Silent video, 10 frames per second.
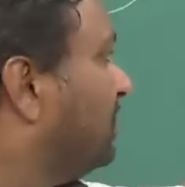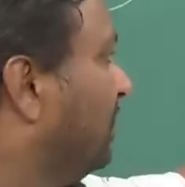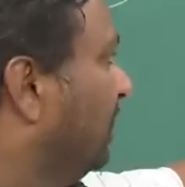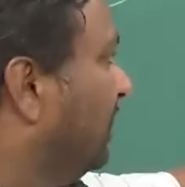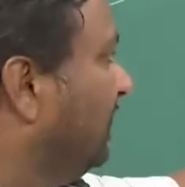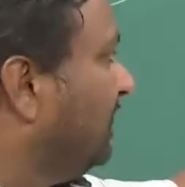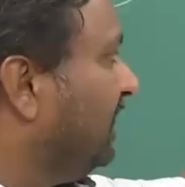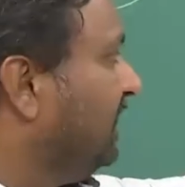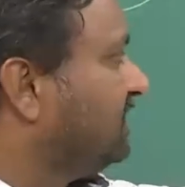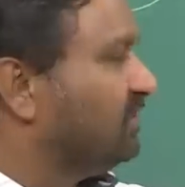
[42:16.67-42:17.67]

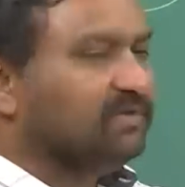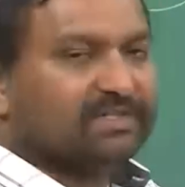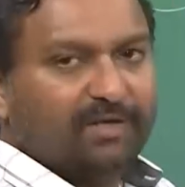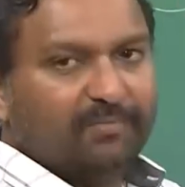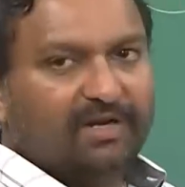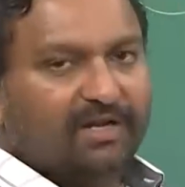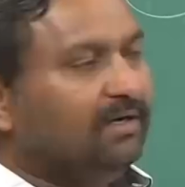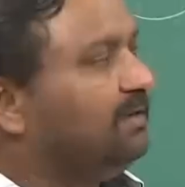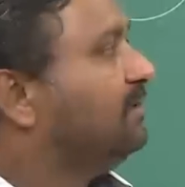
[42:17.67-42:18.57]
interconnections which can be done.